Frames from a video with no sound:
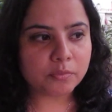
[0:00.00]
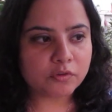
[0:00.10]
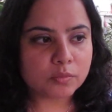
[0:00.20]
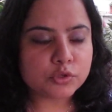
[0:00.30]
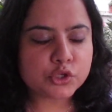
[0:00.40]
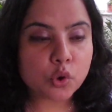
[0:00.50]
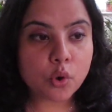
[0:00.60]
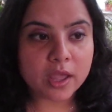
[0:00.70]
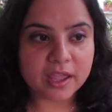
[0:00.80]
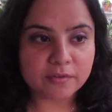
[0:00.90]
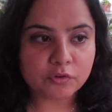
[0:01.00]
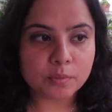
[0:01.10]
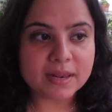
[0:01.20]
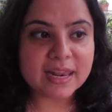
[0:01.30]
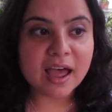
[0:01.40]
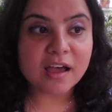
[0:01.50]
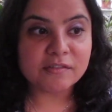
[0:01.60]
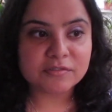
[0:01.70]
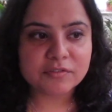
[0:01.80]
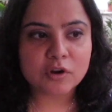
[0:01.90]
from joy, from
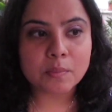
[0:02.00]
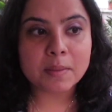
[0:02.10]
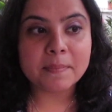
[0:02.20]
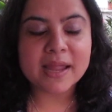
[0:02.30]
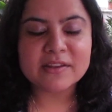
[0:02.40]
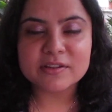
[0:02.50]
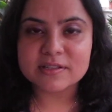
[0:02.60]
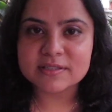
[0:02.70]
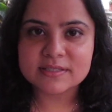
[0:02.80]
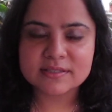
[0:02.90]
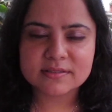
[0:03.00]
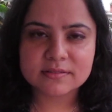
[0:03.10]
love, from abundance.